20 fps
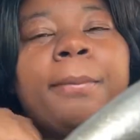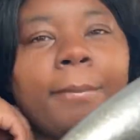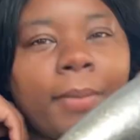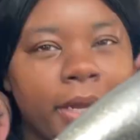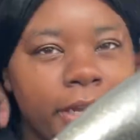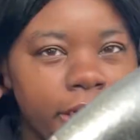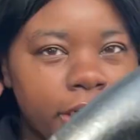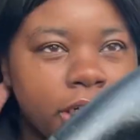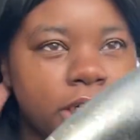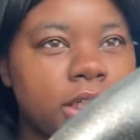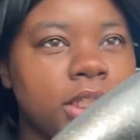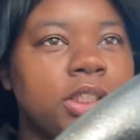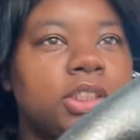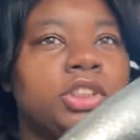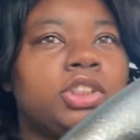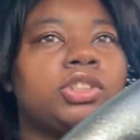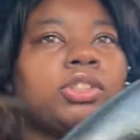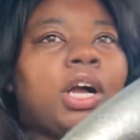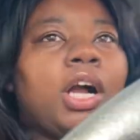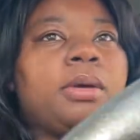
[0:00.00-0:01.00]
my hair
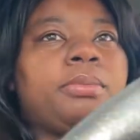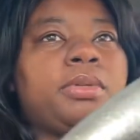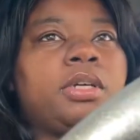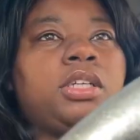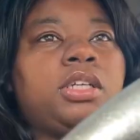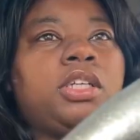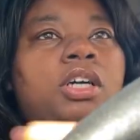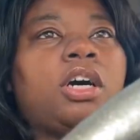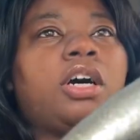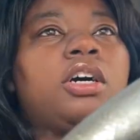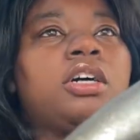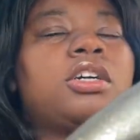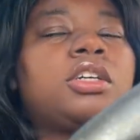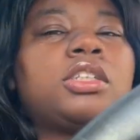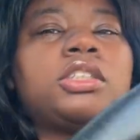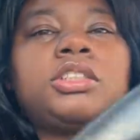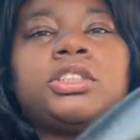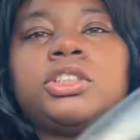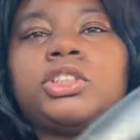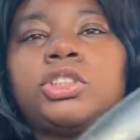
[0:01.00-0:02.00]
dropped y'all
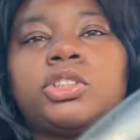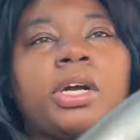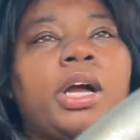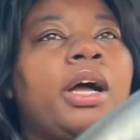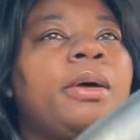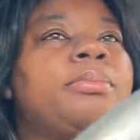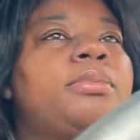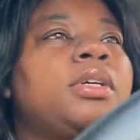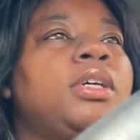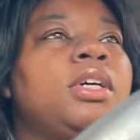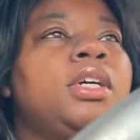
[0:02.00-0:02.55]
curls are dropped